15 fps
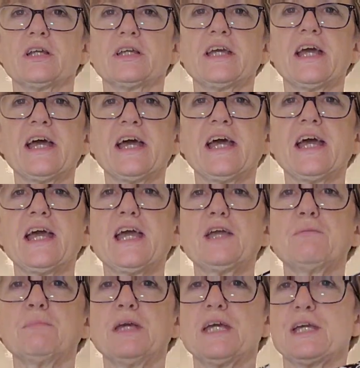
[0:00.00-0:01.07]
Yay,
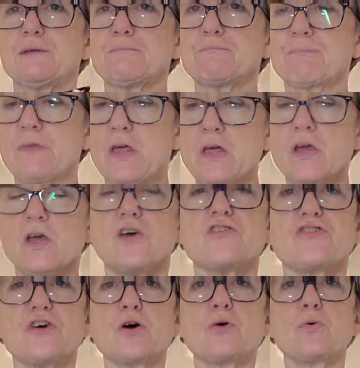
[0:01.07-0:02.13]
me.
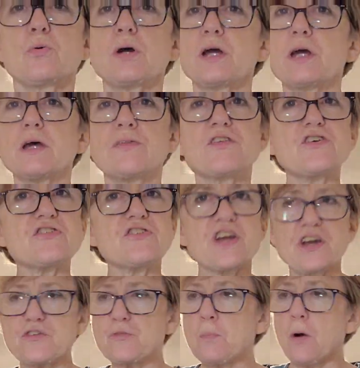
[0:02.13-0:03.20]
So this
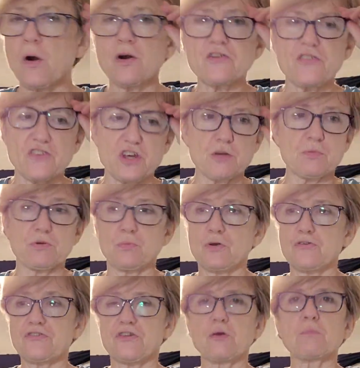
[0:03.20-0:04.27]
next part is going to be
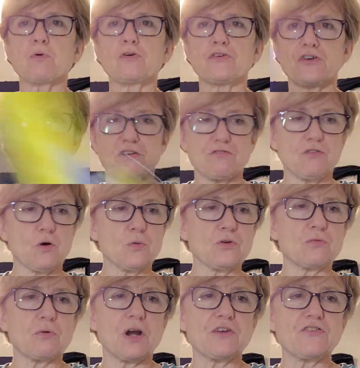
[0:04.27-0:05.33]
real simple. You're going to fold
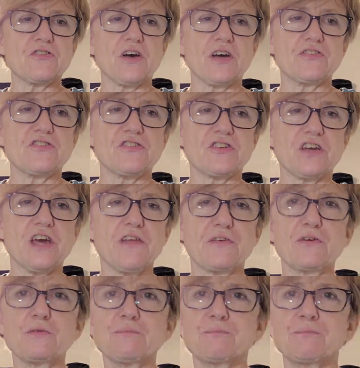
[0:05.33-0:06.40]
it right sides together,